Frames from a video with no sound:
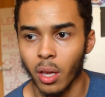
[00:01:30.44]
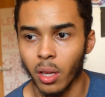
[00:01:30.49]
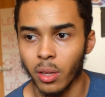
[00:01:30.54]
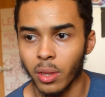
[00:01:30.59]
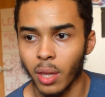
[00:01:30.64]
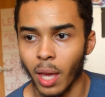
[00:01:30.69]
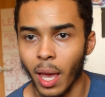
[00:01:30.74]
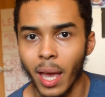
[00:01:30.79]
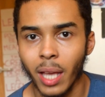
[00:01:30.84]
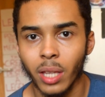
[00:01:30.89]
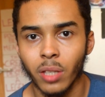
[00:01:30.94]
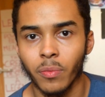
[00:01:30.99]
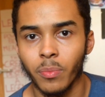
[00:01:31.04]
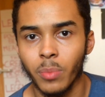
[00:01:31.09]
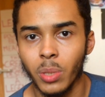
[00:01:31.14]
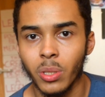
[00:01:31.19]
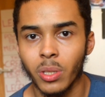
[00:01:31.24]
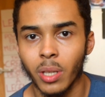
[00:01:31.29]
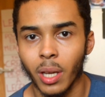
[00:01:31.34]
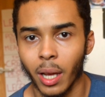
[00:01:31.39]
the head of
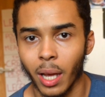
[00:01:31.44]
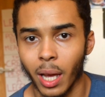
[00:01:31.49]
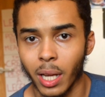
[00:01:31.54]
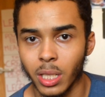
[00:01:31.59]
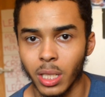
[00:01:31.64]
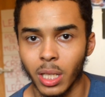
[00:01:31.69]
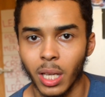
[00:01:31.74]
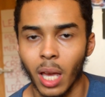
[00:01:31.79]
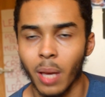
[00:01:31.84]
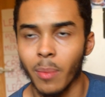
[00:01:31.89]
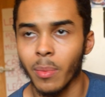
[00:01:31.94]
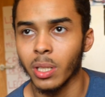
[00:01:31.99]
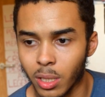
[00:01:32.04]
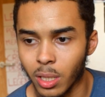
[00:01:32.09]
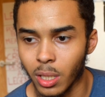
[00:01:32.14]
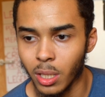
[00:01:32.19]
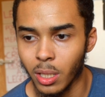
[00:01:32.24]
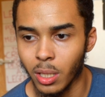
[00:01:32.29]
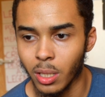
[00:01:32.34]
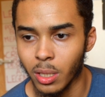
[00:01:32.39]
music actually came in.
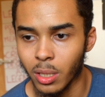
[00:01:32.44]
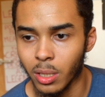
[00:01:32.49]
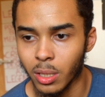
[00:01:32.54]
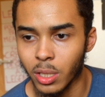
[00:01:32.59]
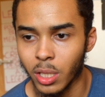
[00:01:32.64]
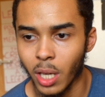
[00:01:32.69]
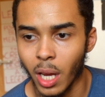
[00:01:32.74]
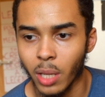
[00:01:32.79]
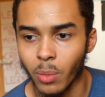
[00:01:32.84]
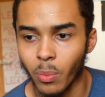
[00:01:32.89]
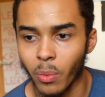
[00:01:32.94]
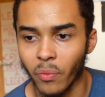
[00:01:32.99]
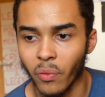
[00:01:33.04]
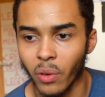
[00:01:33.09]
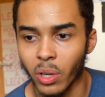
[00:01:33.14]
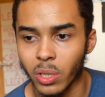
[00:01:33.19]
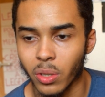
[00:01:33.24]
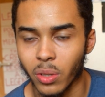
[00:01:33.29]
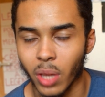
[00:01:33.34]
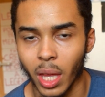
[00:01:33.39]
She shared with
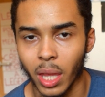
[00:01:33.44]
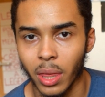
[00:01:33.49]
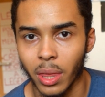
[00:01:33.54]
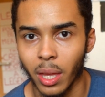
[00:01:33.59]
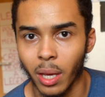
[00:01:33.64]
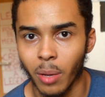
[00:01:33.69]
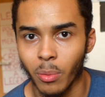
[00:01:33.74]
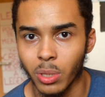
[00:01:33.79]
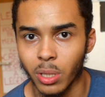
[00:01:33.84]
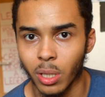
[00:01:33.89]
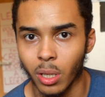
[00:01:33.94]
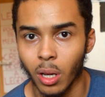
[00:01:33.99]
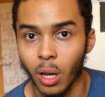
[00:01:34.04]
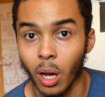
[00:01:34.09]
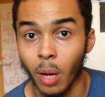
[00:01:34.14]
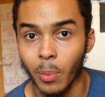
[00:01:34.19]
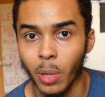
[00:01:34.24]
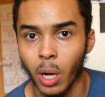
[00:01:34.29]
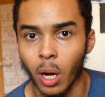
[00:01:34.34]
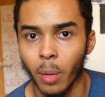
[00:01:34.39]
us that there was an
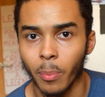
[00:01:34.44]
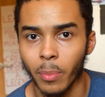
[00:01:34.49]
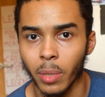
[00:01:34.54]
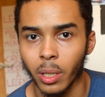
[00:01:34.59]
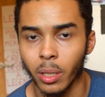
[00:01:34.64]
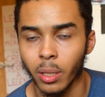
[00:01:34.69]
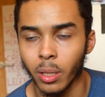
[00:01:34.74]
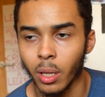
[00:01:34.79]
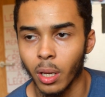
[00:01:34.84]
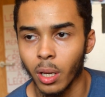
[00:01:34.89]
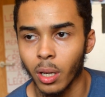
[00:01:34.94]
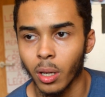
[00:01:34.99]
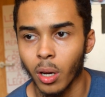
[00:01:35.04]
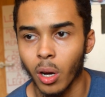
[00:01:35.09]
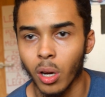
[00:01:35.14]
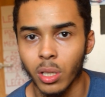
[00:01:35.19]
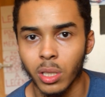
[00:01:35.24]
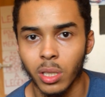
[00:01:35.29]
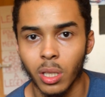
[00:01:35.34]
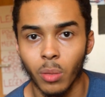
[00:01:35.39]
upcoming
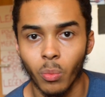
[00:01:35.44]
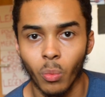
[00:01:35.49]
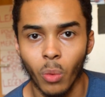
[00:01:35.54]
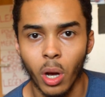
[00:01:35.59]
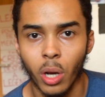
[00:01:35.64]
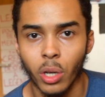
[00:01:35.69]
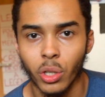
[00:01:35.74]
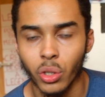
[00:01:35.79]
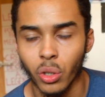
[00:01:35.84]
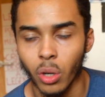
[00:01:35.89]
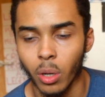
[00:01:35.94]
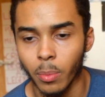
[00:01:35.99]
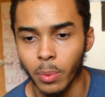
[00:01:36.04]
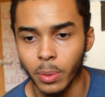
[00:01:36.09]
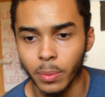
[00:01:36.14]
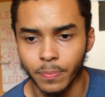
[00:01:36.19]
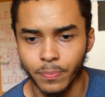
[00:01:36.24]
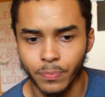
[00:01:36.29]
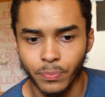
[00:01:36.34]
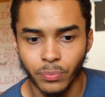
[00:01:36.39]
casting workshop.
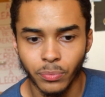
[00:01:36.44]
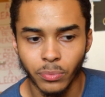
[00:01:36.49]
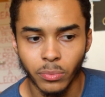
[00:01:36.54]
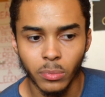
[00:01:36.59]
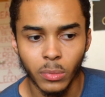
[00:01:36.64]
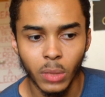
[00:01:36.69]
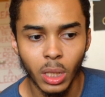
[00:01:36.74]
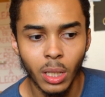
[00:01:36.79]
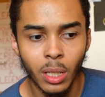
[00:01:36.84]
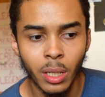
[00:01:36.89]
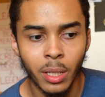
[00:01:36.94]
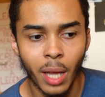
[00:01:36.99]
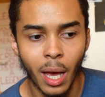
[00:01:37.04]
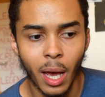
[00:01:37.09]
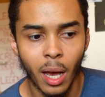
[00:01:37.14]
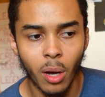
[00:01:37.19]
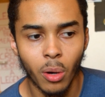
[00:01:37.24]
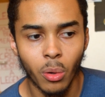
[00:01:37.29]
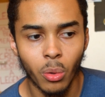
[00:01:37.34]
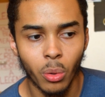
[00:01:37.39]

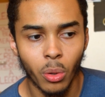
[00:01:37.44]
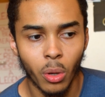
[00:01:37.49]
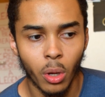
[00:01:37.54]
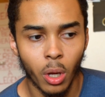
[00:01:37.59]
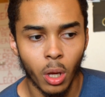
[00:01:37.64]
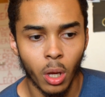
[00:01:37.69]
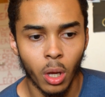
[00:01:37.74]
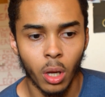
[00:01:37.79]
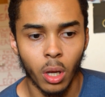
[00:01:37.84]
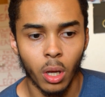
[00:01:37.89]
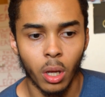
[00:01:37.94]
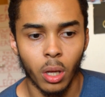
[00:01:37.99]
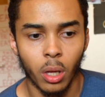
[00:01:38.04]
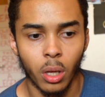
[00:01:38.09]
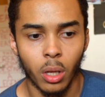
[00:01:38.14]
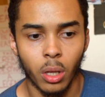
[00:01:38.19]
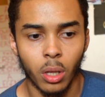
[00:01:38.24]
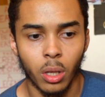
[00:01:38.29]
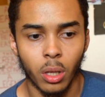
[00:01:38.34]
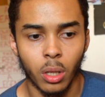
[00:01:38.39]
Now,
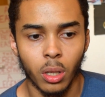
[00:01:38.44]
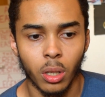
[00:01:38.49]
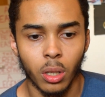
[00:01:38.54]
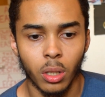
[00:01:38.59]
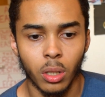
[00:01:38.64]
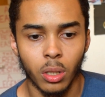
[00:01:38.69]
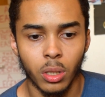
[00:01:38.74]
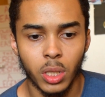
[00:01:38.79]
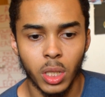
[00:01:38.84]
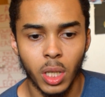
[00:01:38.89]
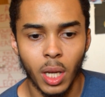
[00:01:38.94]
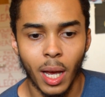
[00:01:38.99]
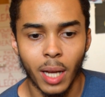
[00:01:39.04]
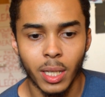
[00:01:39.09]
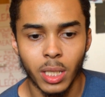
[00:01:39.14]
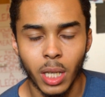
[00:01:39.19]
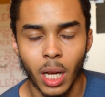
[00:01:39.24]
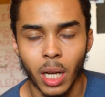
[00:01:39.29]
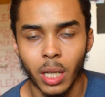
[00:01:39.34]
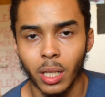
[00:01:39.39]
she
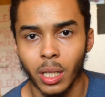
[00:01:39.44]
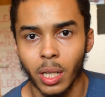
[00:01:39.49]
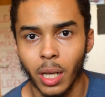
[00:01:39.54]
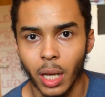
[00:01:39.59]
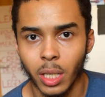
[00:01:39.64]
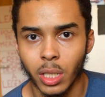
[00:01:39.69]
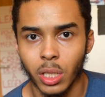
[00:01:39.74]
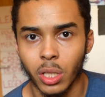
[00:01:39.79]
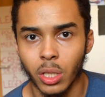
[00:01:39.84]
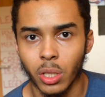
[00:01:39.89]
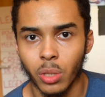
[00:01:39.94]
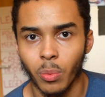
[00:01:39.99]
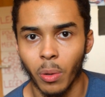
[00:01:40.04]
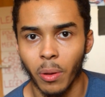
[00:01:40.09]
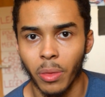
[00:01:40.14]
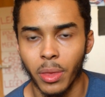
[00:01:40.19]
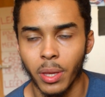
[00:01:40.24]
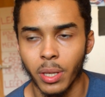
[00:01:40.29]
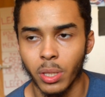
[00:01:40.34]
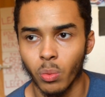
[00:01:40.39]
actually had connections
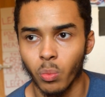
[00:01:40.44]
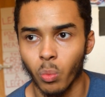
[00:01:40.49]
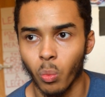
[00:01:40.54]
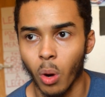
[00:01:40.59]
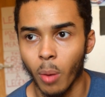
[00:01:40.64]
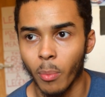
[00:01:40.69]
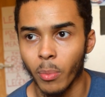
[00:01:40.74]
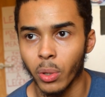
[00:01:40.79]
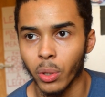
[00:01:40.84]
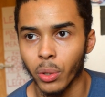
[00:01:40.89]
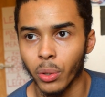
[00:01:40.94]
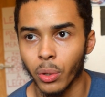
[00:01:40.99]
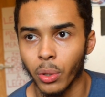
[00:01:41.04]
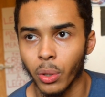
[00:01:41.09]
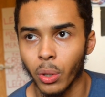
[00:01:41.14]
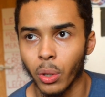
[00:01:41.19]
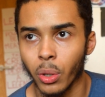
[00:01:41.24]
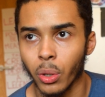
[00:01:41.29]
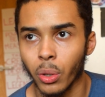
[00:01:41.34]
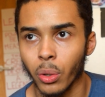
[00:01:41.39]
with this woman
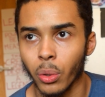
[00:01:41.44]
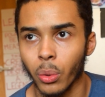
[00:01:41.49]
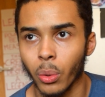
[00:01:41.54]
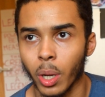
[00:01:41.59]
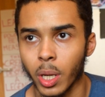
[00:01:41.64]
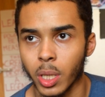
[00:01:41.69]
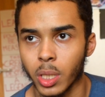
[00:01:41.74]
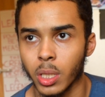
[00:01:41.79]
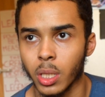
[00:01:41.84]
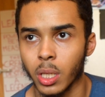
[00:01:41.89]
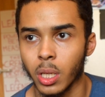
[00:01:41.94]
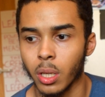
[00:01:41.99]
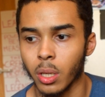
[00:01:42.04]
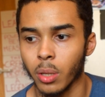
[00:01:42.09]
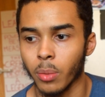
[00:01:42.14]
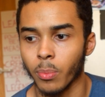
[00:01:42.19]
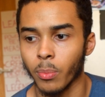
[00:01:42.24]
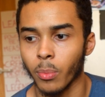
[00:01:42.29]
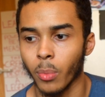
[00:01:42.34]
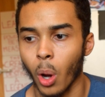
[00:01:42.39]
who
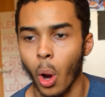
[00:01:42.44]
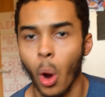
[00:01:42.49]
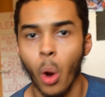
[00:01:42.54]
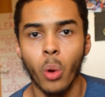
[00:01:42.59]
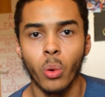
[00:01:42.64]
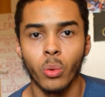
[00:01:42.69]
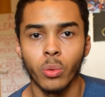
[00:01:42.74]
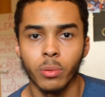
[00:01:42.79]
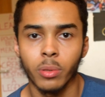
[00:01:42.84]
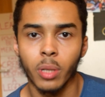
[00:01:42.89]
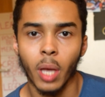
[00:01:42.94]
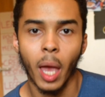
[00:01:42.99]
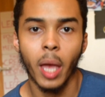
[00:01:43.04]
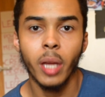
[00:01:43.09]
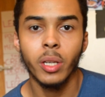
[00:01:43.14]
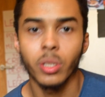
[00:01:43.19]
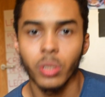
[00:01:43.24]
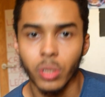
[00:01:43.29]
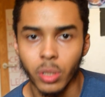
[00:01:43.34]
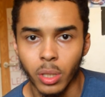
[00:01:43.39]
actually owned the
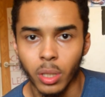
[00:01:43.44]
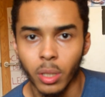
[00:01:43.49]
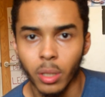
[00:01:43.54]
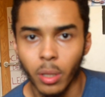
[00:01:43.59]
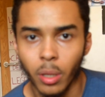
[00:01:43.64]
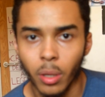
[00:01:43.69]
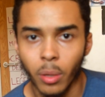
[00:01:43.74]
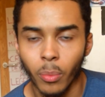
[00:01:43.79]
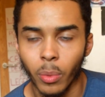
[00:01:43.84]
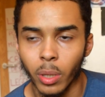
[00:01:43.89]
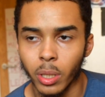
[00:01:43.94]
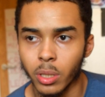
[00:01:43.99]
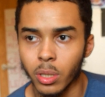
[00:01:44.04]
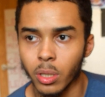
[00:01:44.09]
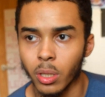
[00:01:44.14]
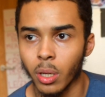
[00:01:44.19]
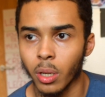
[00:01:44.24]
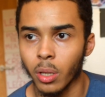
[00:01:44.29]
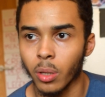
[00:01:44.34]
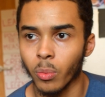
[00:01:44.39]
agency
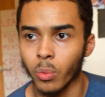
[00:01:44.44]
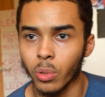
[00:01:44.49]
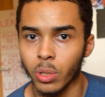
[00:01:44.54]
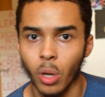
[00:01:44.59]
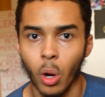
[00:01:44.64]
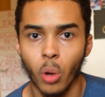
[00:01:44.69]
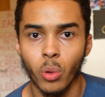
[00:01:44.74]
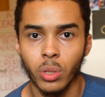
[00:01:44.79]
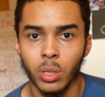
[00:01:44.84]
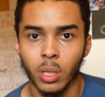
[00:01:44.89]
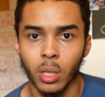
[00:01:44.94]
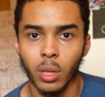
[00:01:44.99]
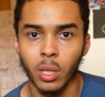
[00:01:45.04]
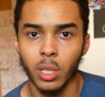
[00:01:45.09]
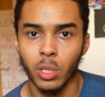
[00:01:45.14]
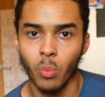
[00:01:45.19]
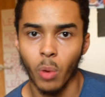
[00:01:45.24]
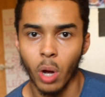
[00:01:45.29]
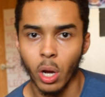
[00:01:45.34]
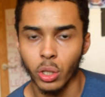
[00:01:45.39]
which was hosting
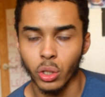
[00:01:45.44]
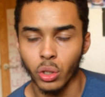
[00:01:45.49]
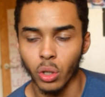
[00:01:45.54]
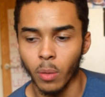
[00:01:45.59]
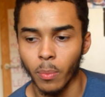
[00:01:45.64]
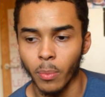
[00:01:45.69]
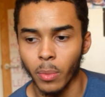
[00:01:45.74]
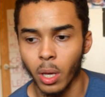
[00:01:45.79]
this workshop,